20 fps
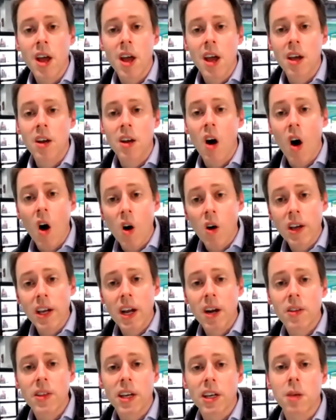and all
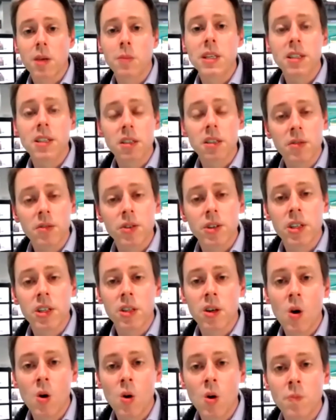care that can be delivered in
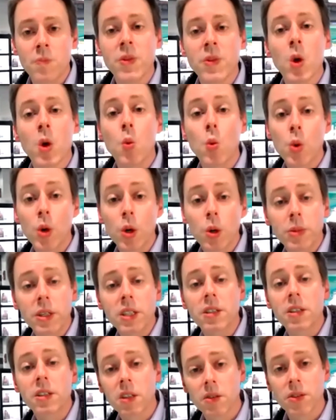the home will be
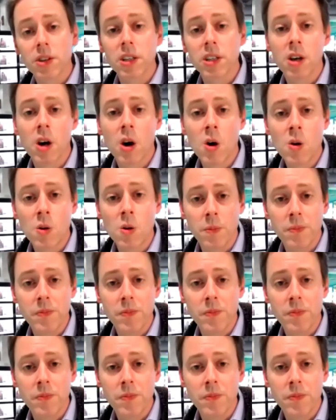delivered in the home.